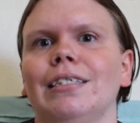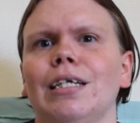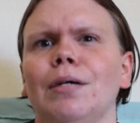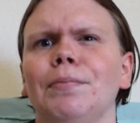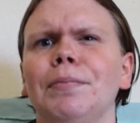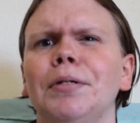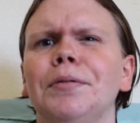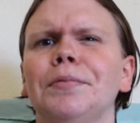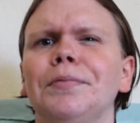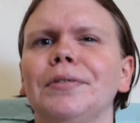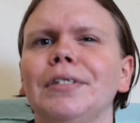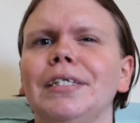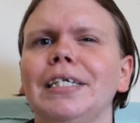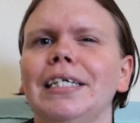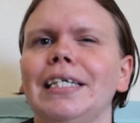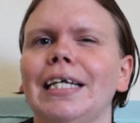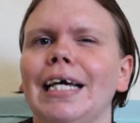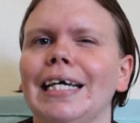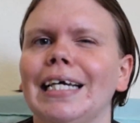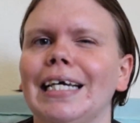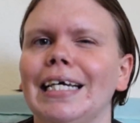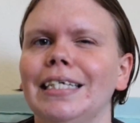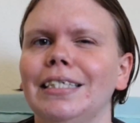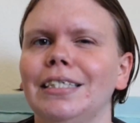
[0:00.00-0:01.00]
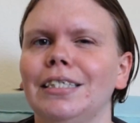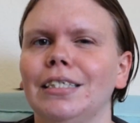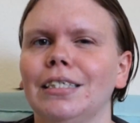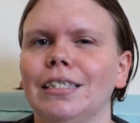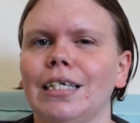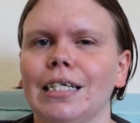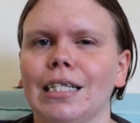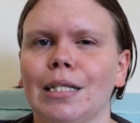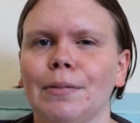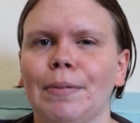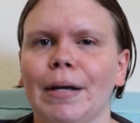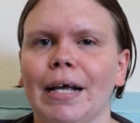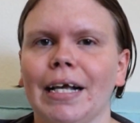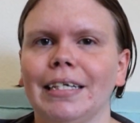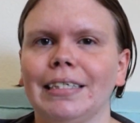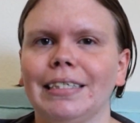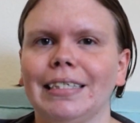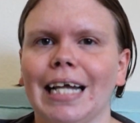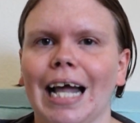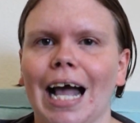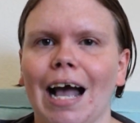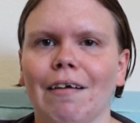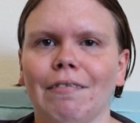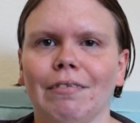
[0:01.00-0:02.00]
I've been really like into like the pants
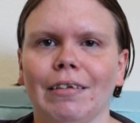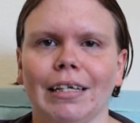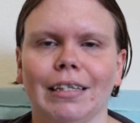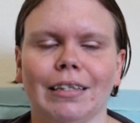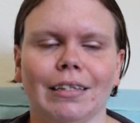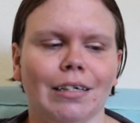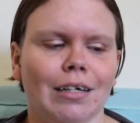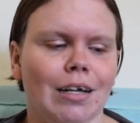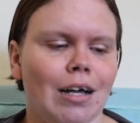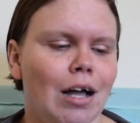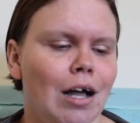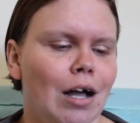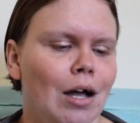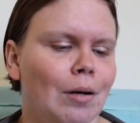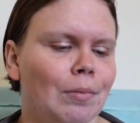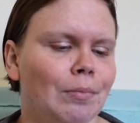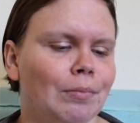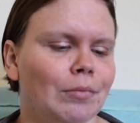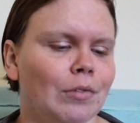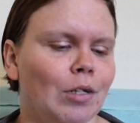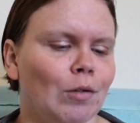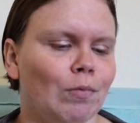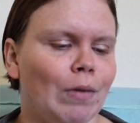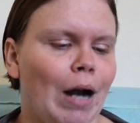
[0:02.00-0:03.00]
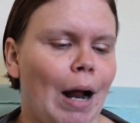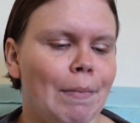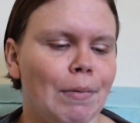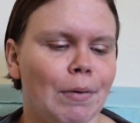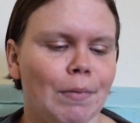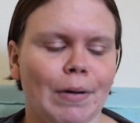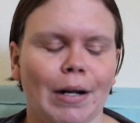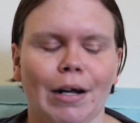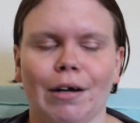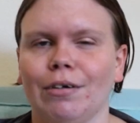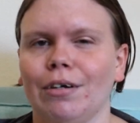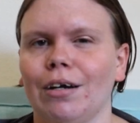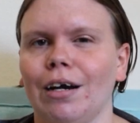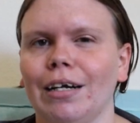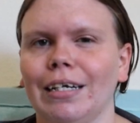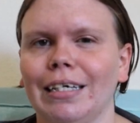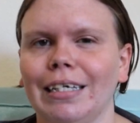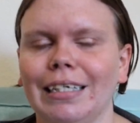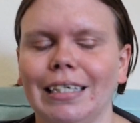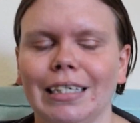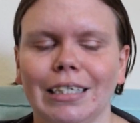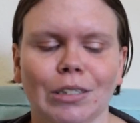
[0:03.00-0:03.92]
to have like the wraparound on it.